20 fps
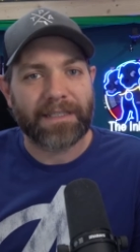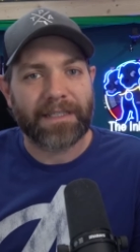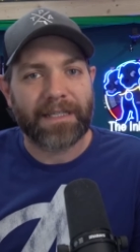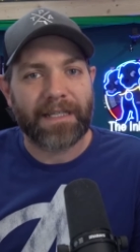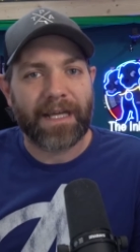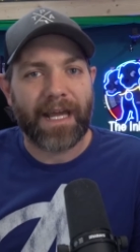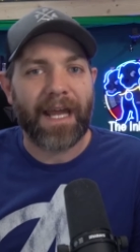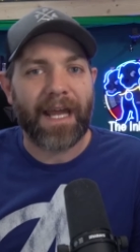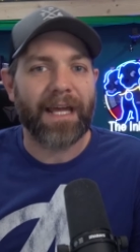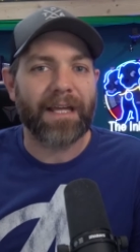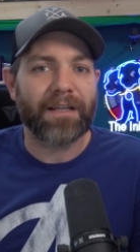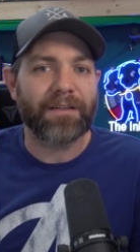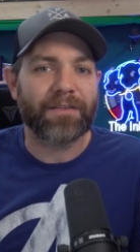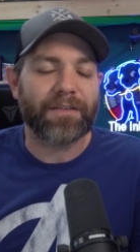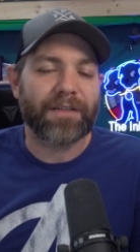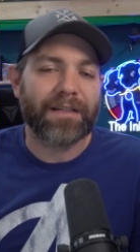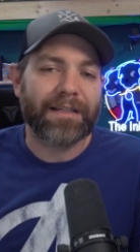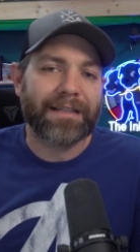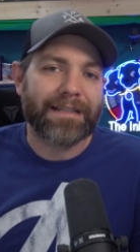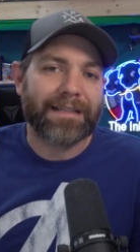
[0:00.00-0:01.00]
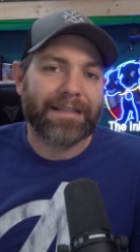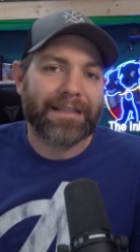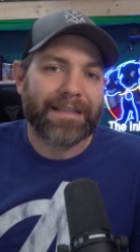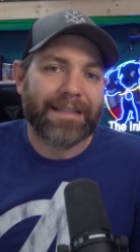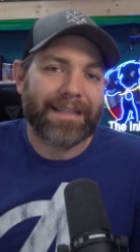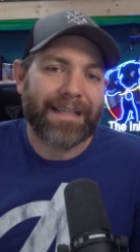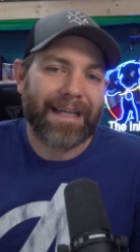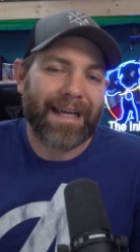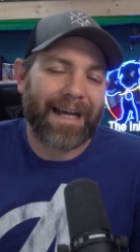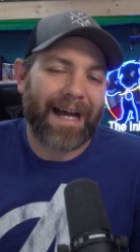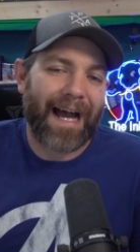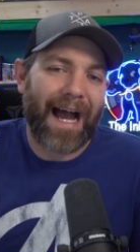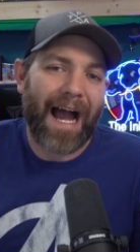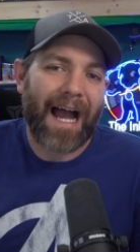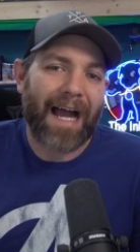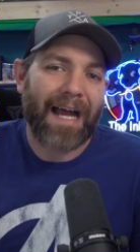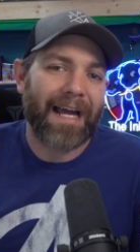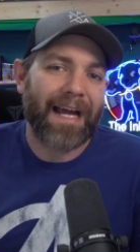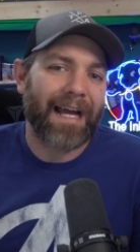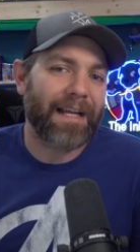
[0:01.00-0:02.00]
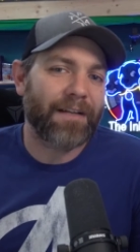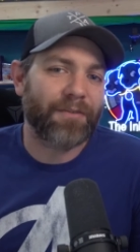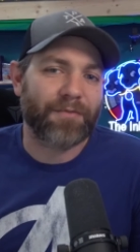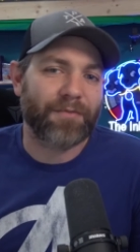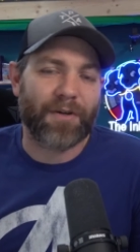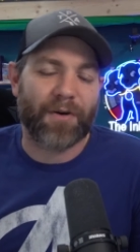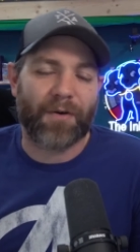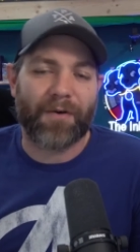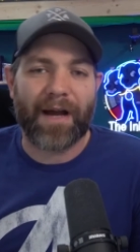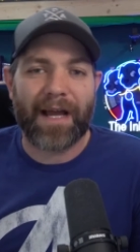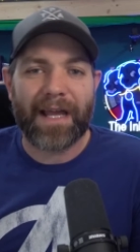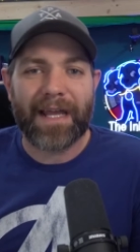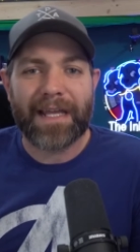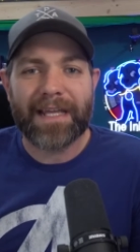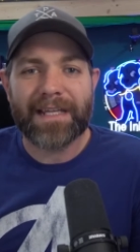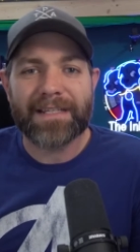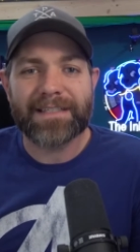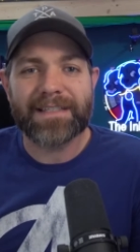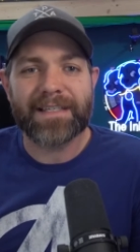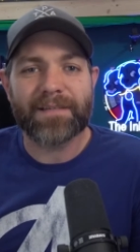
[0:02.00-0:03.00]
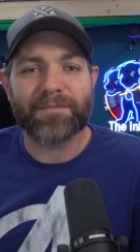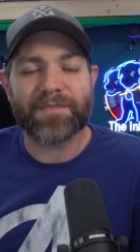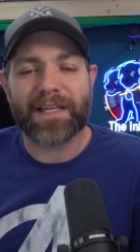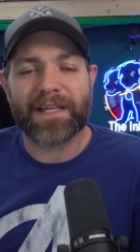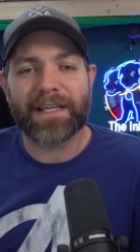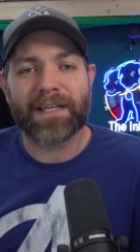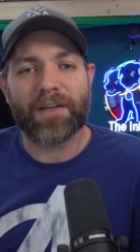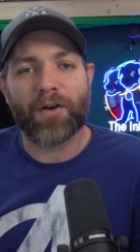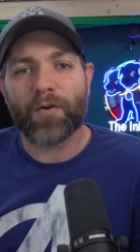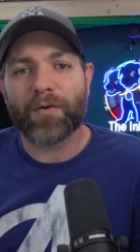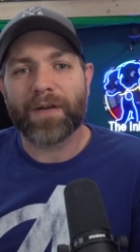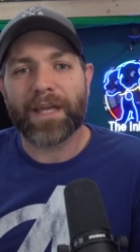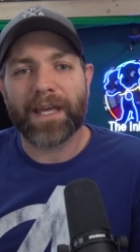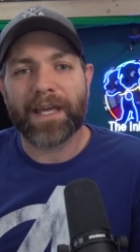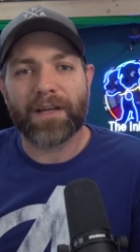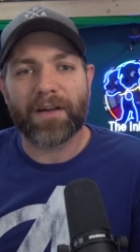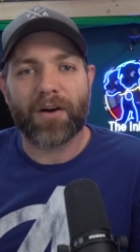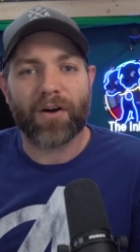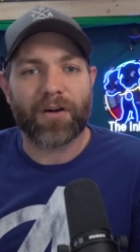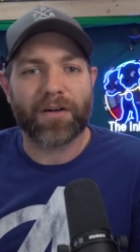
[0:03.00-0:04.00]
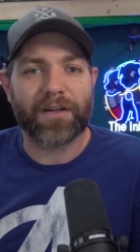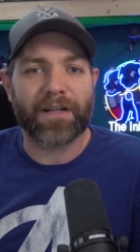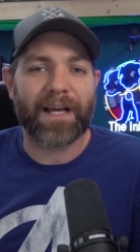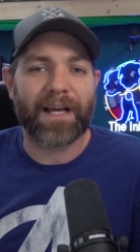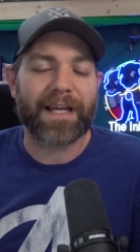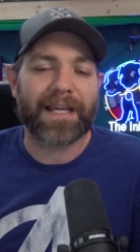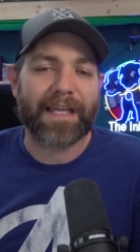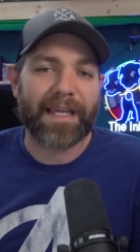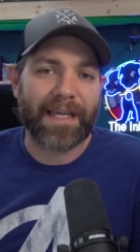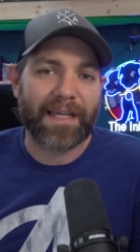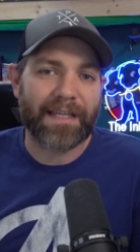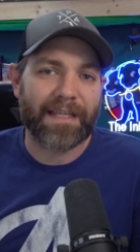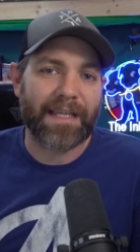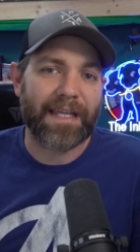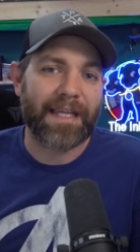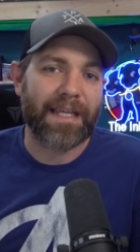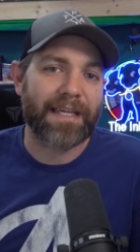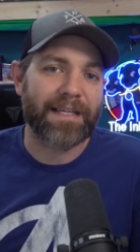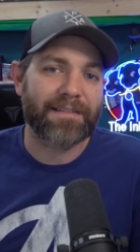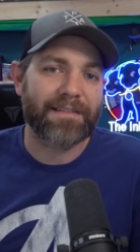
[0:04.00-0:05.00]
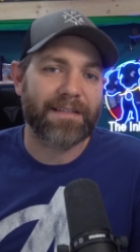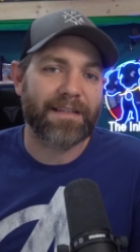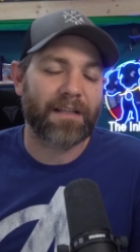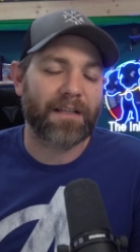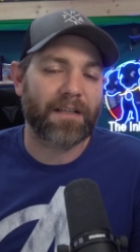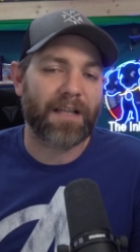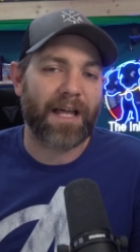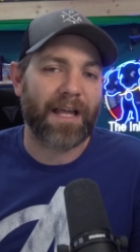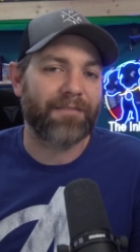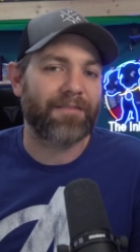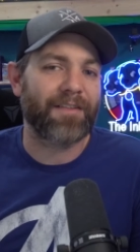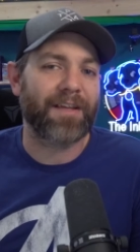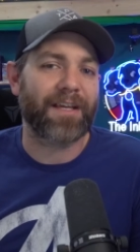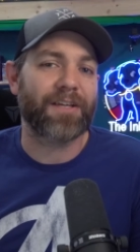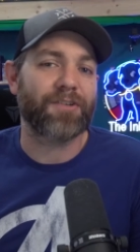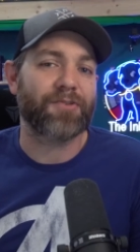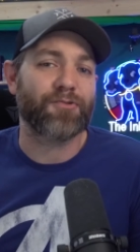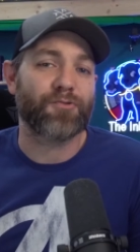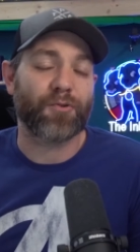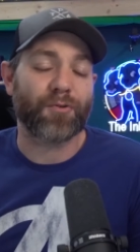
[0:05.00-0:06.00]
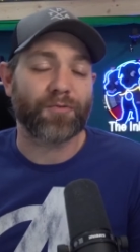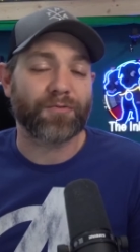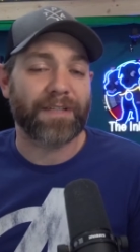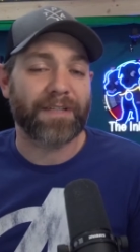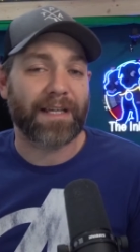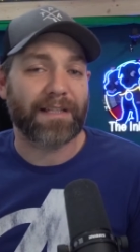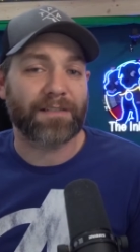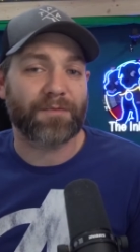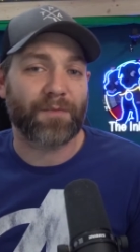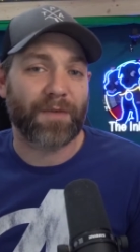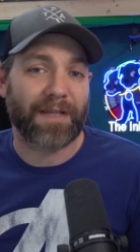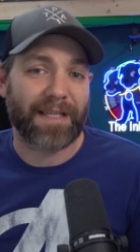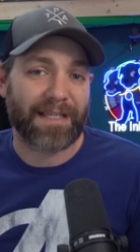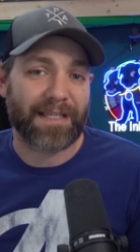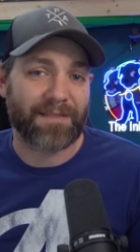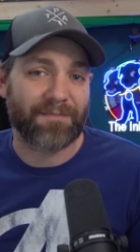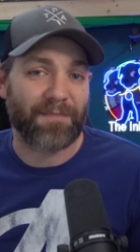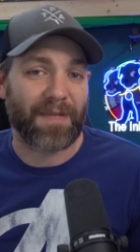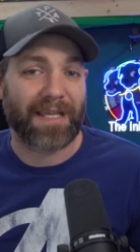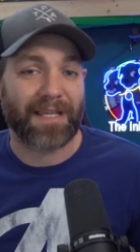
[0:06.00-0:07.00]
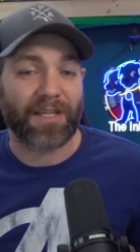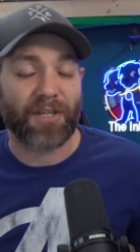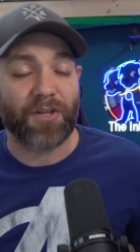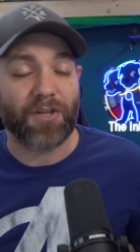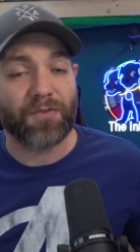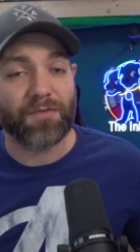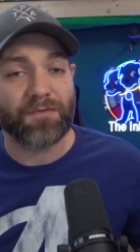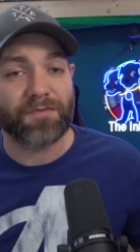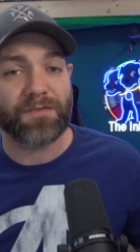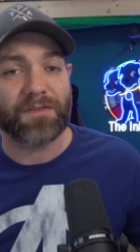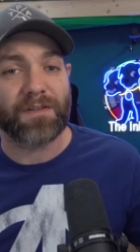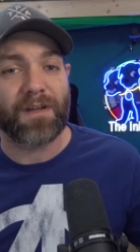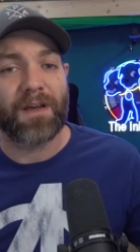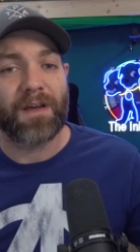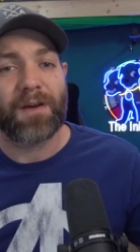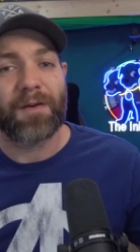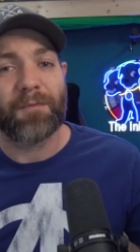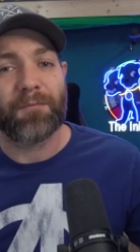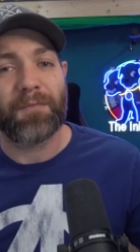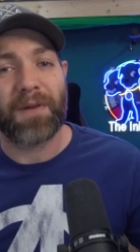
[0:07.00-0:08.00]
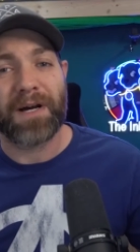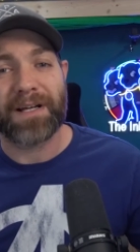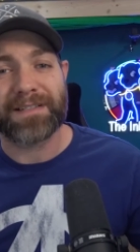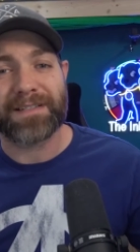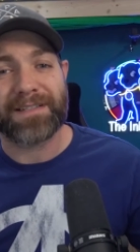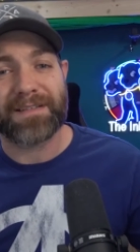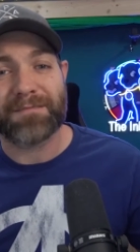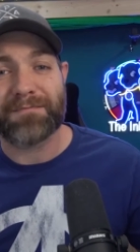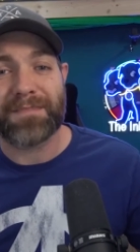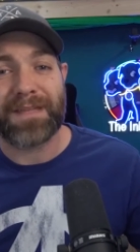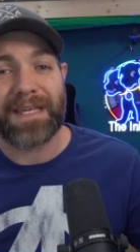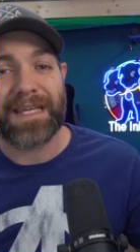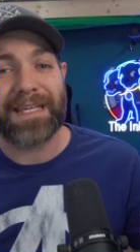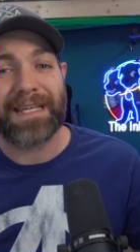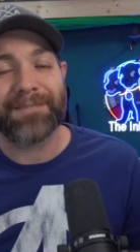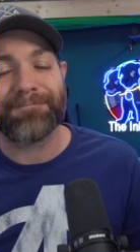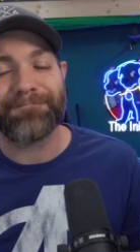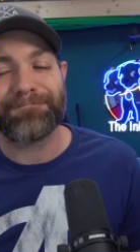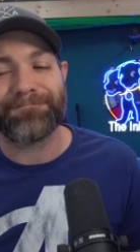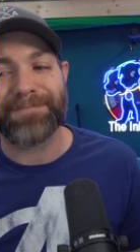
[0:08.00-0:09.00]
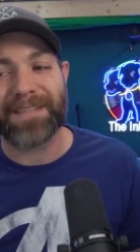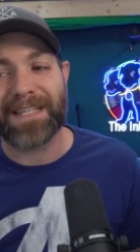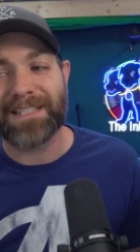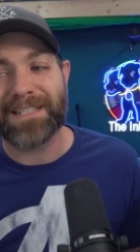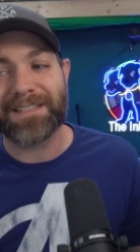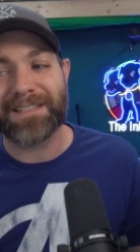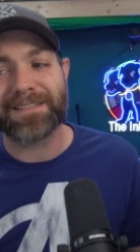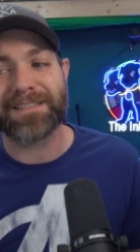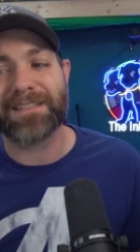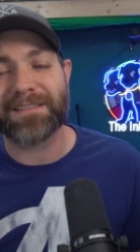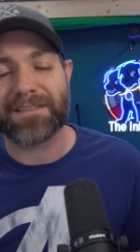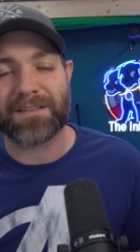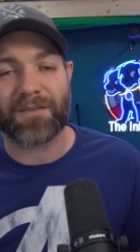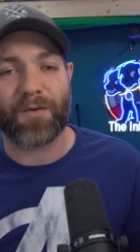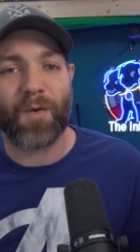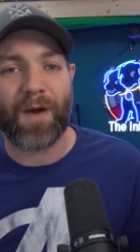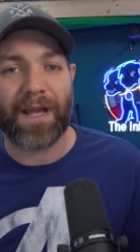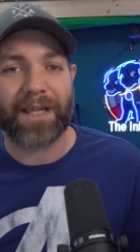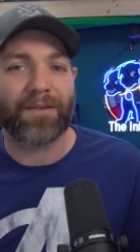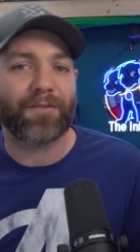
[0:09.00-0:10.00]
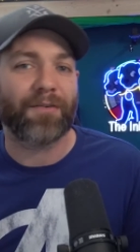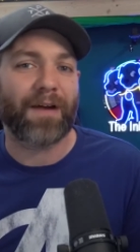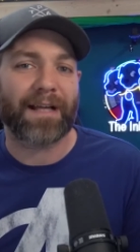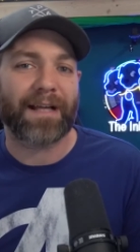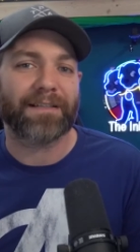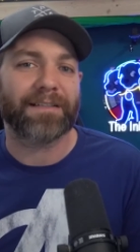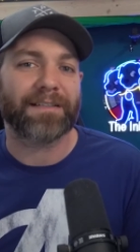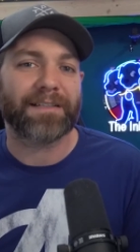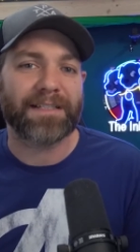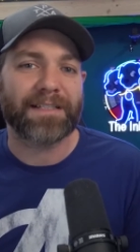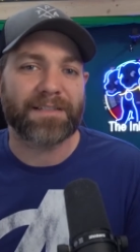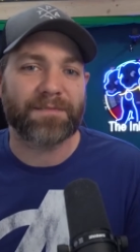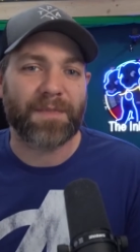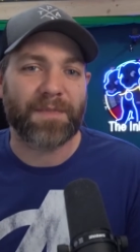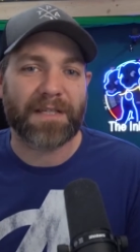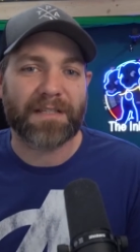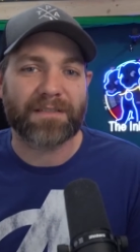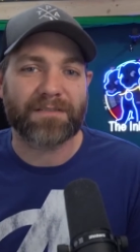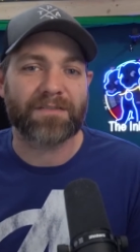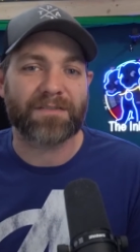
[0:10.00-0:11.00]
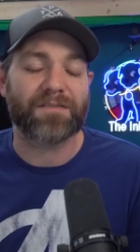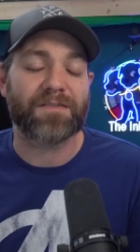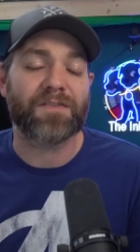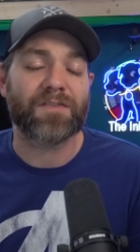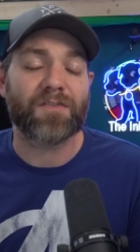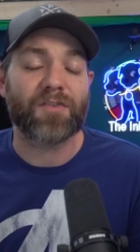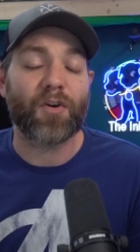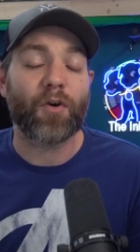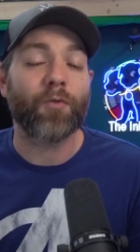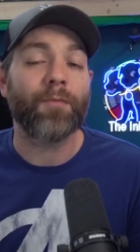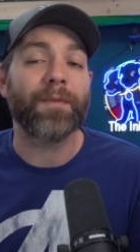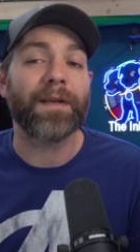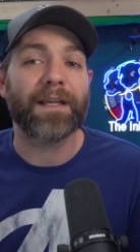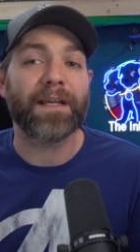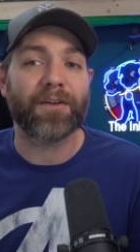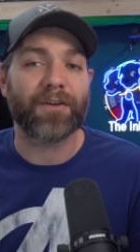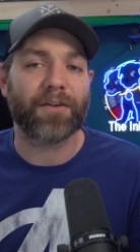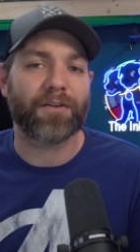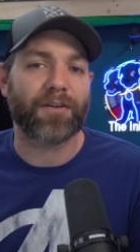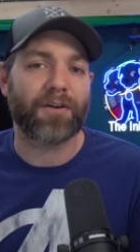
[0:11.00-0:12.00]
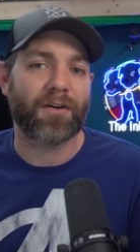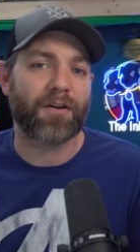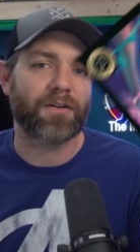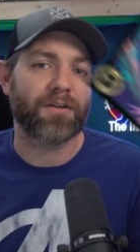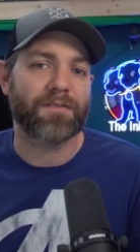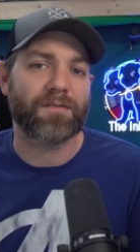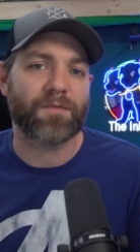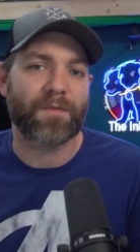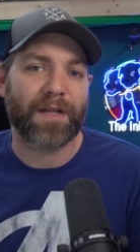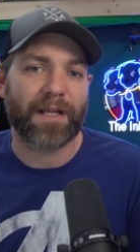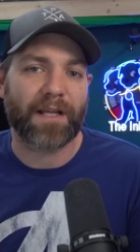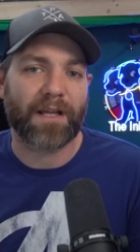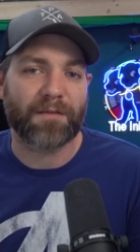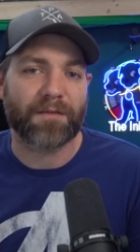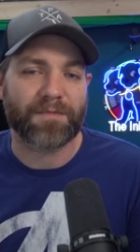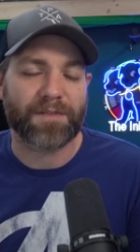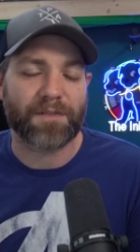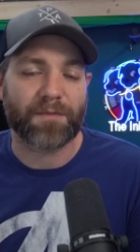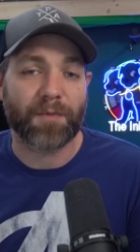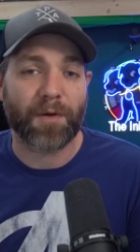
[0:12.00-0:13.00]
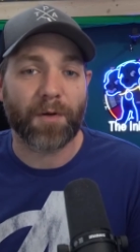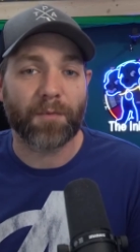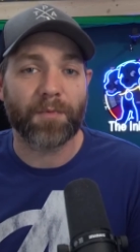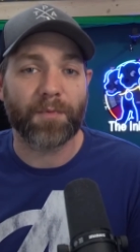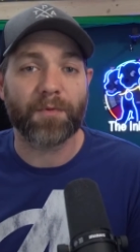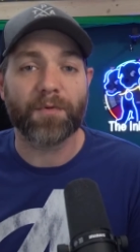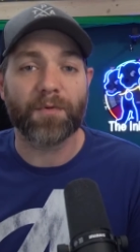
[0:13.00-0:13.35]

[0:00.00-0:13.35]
And yeah, I don't know. He seems like an okay card. Again, he is in a lot of the control decks when he's being used, but to me, he just doesn't quite crack the list because there's so many good cards when it comes to purple